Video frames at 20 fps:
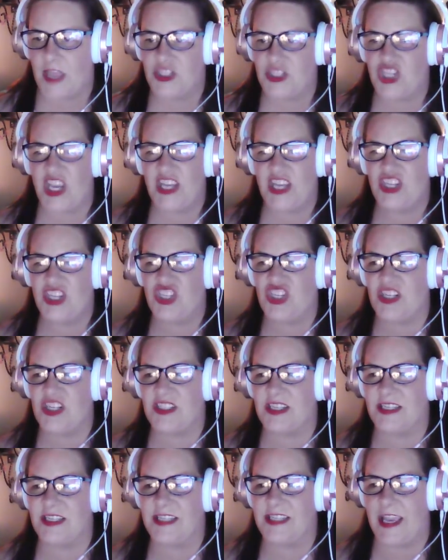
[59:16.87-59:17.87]
changed it
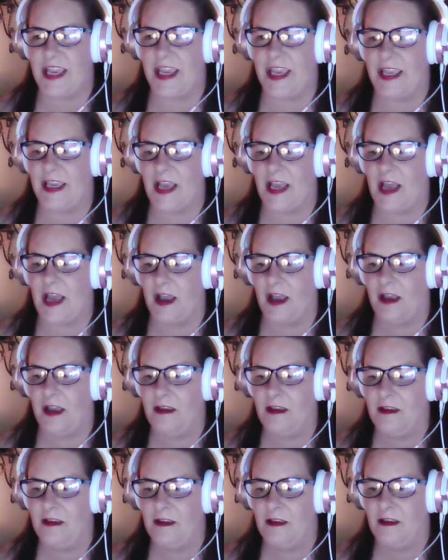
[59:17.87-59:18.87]
today,
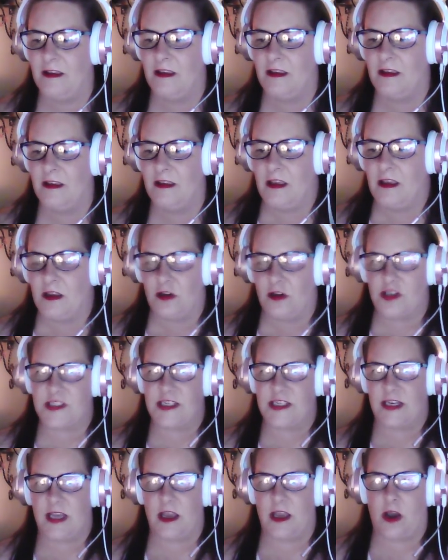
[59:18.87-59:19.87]

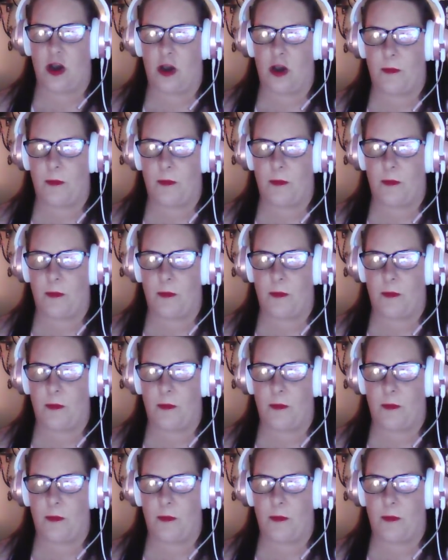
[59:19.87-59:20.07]
Christina,